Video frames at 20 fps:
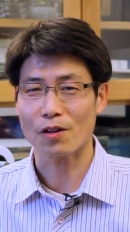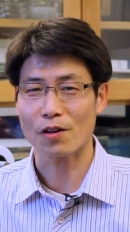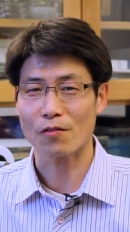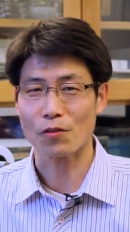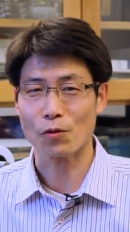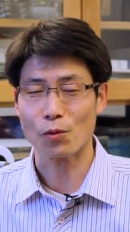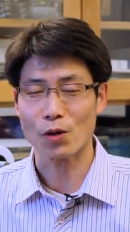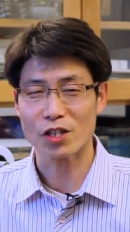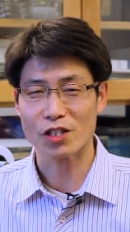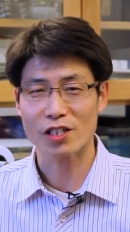
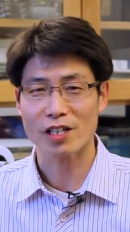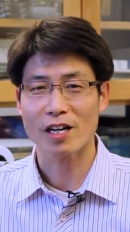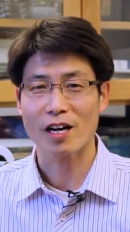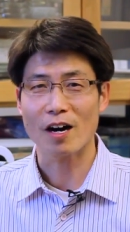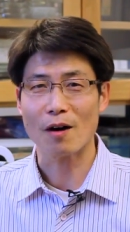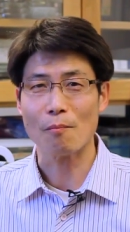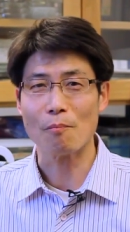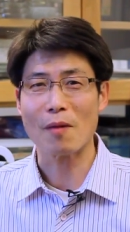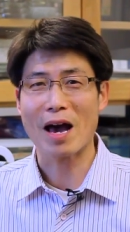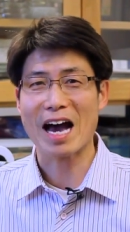if you wish,
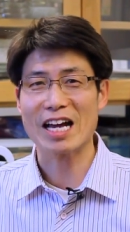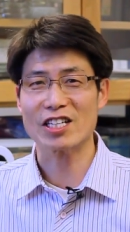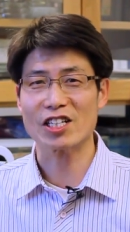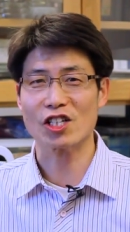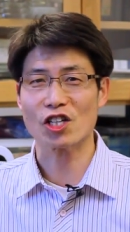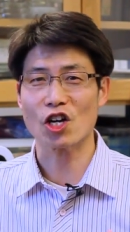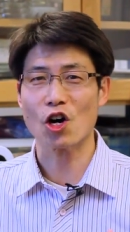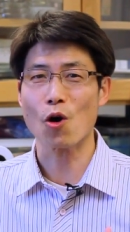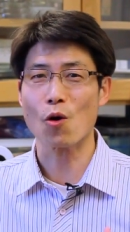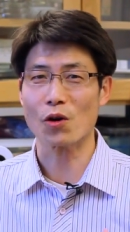a
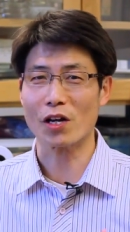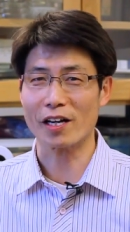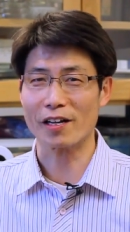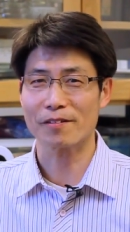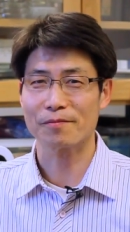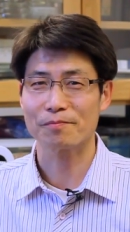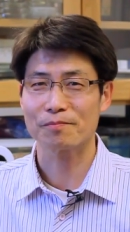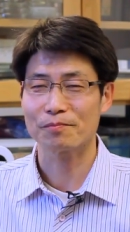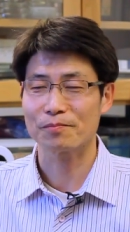magic coating.